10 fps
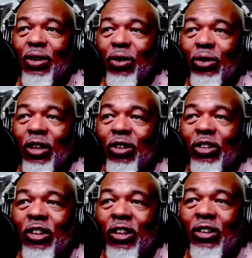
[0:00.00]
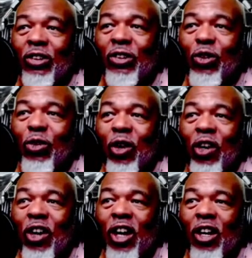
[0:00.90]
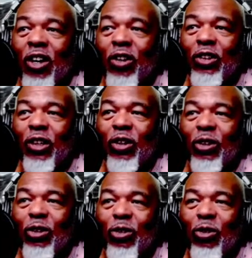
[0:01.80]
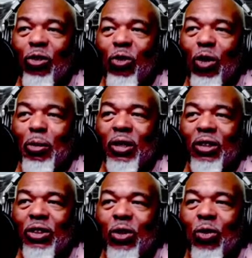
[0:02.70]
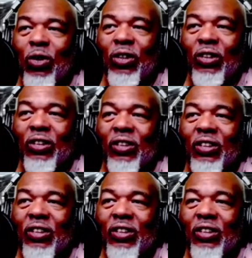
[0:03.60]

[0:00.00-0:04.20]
Ghost Eagle says there's no greater hell than a woman scorned.